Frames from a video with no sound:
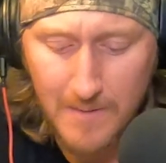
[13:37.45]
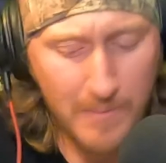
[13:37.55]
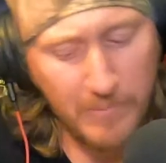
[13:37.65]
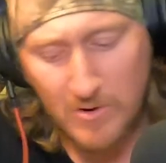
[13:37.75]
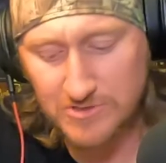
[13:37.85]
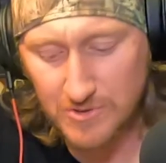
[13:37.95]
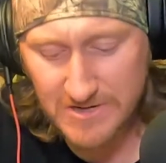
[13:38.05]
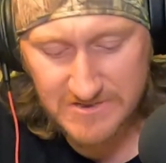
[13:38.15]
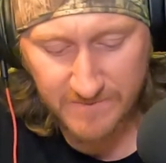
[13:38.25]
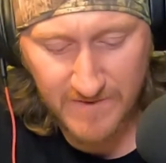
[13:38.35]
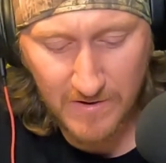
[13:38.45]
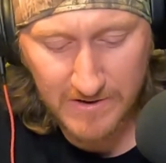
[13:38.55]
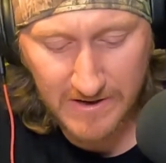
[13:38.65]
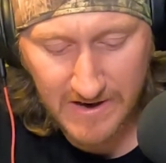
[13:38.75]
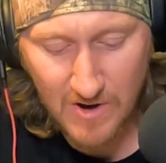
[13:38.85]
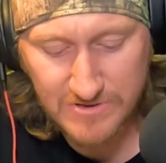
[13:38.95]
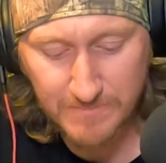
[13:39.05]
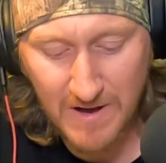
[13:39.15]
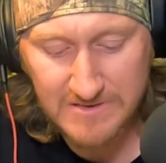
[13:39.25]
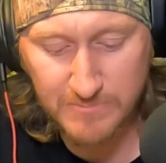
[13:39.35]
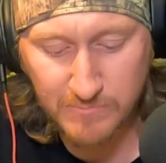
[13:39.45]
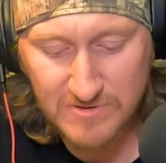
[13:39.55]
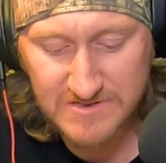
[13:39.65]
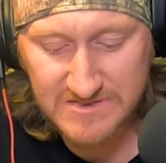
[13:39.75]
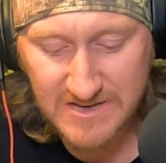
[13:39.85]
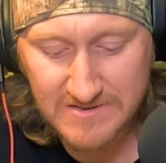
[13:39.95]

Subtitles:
but perjury is a felony and carries a possible prison